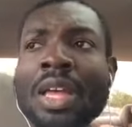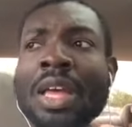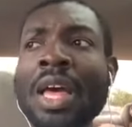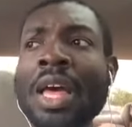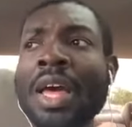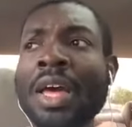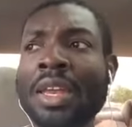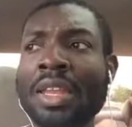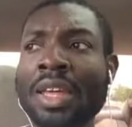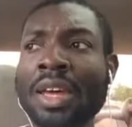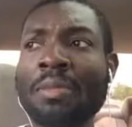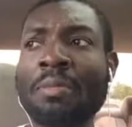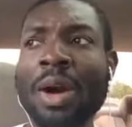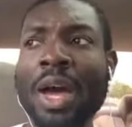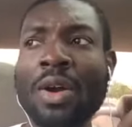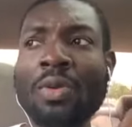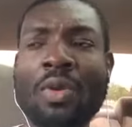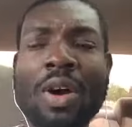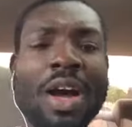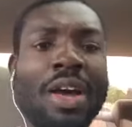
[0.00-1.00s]
And then
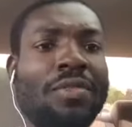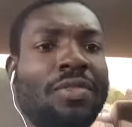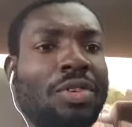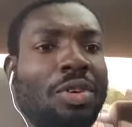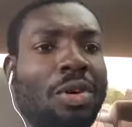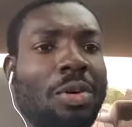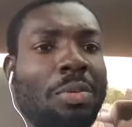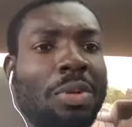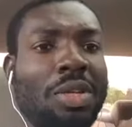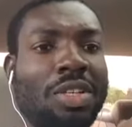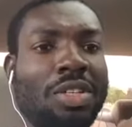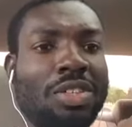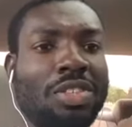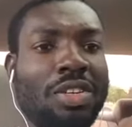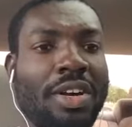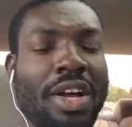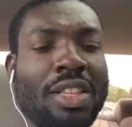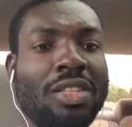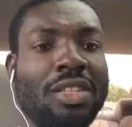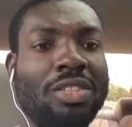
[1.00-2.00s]
my wife told me to
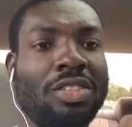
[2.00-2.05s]
try this.